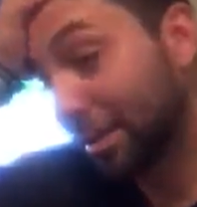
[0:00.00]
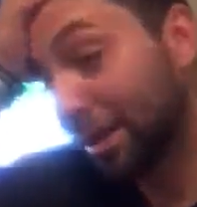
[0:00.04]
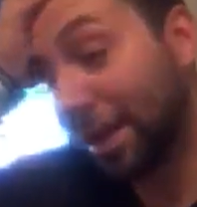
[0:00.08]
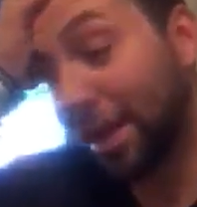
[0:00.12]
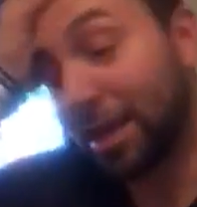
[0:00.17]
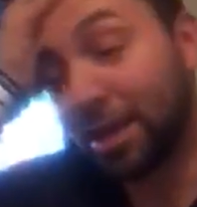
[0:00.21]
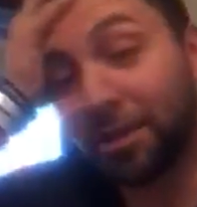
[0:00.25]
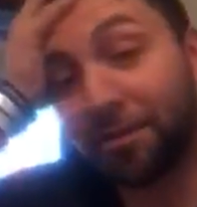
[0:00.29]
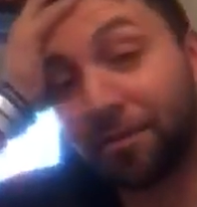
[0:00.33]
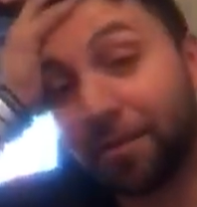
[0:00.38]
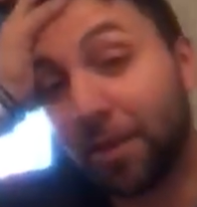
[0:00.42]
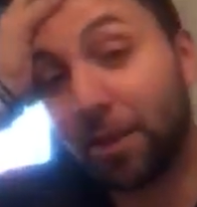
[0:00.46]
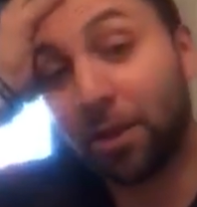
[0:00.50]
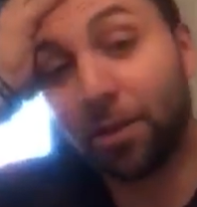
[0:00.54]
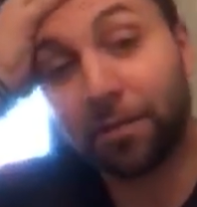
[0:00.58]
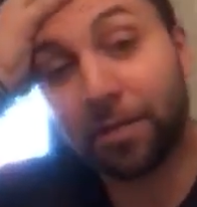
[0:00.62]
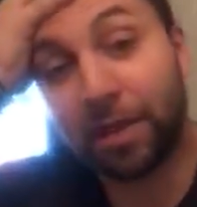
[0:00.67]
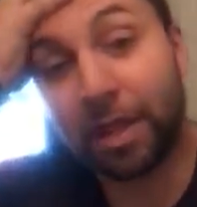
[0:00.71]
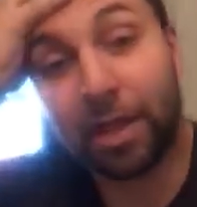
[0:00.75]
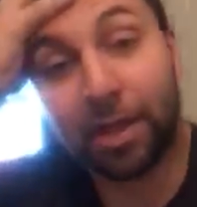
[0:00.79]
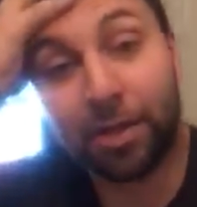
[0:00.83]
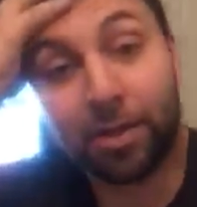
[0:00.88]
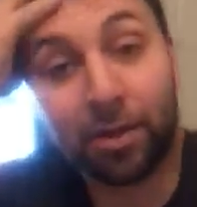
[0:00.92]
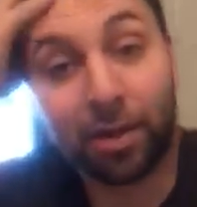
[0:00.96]
anything on the
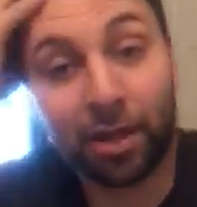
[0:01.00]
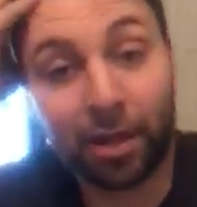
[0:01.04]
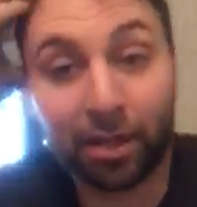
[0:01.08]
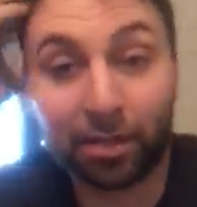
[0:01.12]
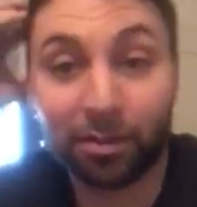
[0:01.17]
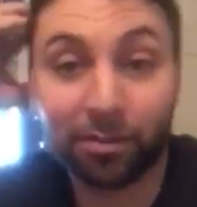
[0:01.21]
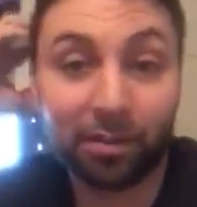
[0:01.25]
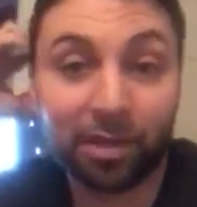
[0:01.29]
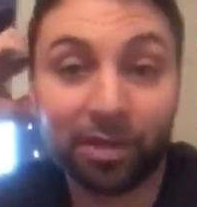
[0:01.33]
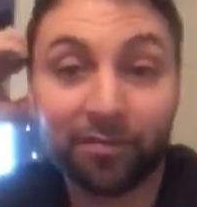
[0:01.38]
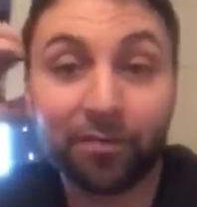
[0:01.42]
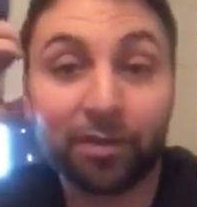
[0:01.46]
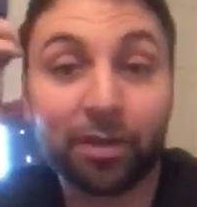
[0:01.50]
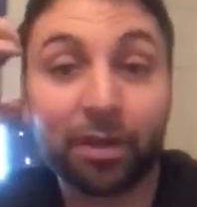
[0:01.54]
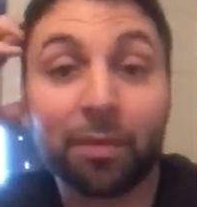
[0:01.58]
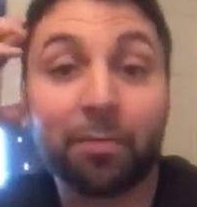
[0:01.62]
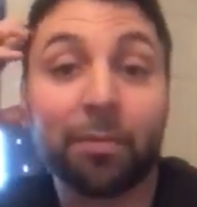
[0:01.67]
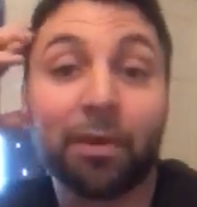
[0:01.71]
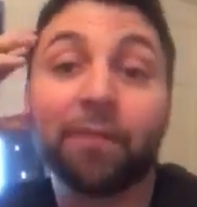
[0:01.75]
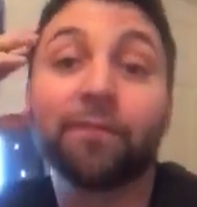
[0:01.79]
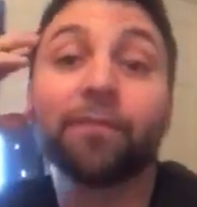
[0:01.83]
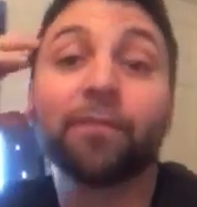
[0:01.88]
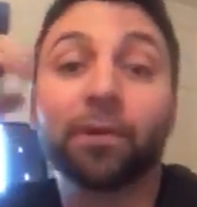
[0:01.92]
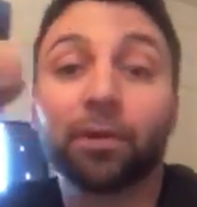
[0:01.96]
internet, even on
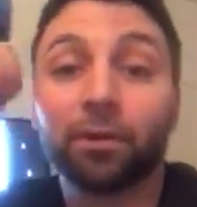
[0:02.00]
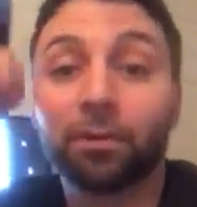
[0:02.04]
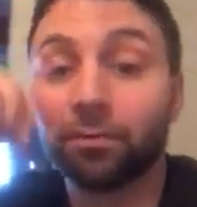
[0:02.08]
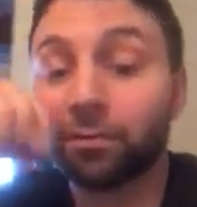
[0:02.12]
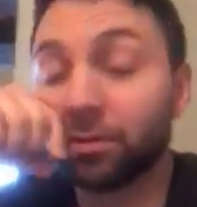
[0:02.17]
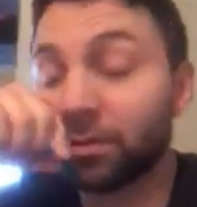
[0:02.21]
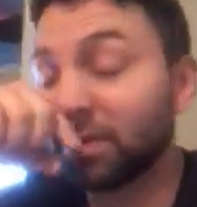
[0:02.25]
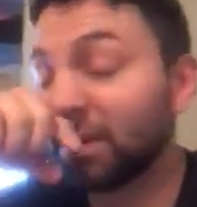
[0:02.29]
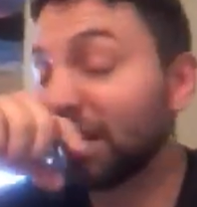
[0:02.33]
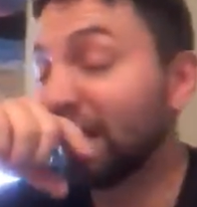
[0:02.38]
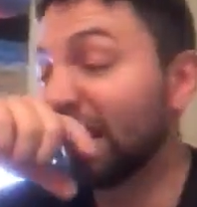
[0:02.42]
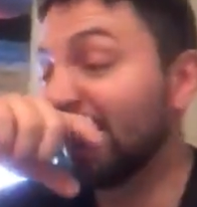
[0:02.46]
my phone.